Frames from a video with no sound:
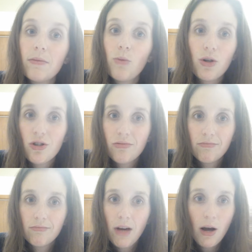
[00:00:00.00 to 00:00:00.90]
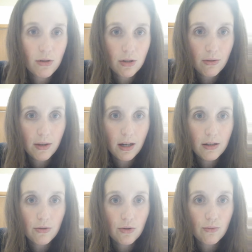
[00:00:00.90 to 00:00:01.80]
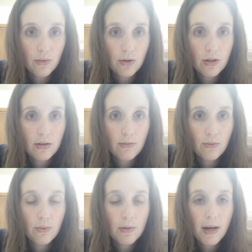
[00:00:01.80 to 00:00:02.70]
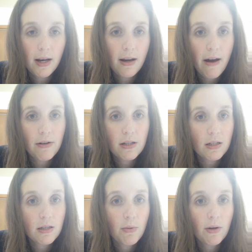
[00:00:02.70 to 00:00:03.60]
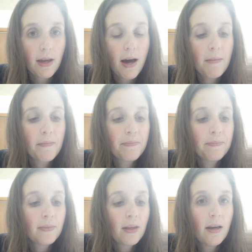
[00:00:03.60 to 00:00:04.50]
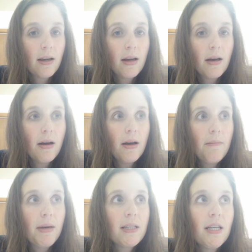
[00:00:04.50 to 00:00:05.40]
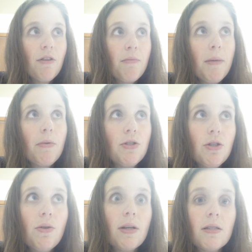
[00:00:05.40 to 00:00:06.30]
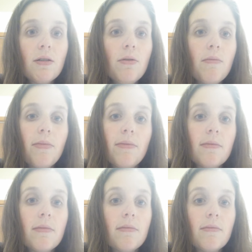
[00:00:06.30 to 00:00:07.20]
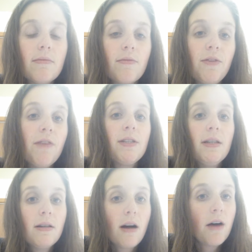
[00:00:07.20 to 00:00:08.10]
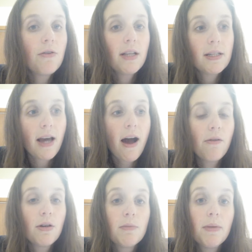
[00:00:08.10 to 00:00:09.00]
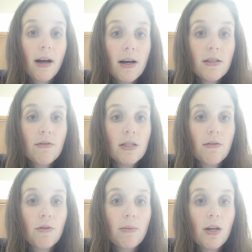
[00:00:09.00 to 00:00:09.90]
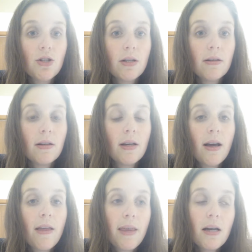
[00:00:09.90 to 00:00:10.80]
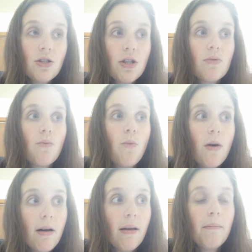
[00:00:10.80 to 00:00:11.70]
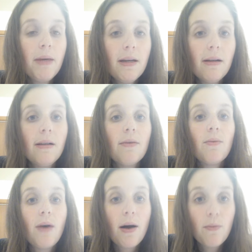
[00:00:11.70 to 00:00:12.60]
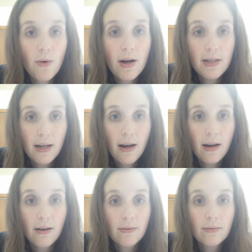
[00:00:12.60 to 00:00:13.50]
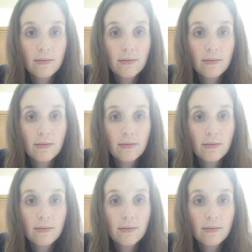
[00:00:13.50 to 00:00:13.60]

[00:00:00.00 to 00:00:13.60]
which I also don't think it's just would be any evidence to support that. Because even if people do consume 50, 100 less calories because of this information, that's just one meal at one day.